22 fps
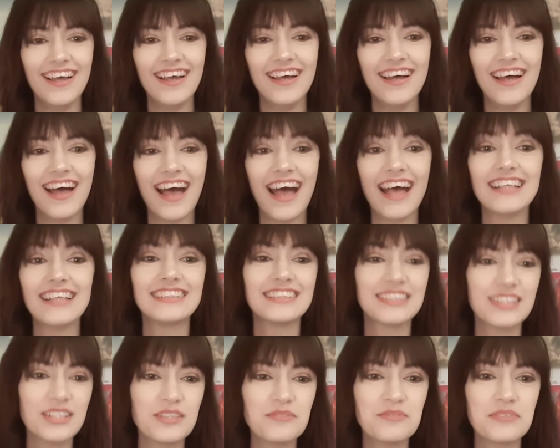as
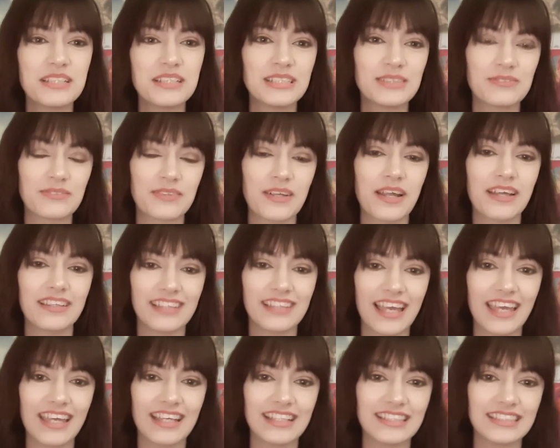humans when on
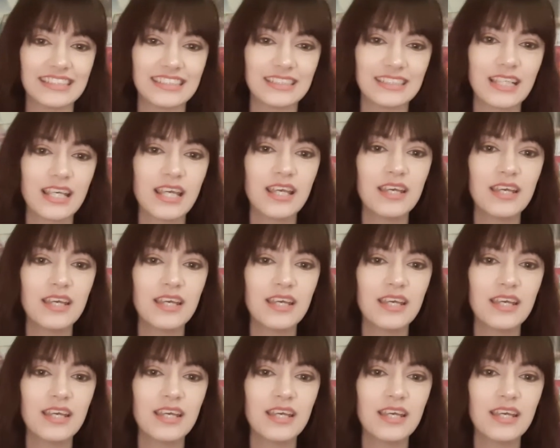lands,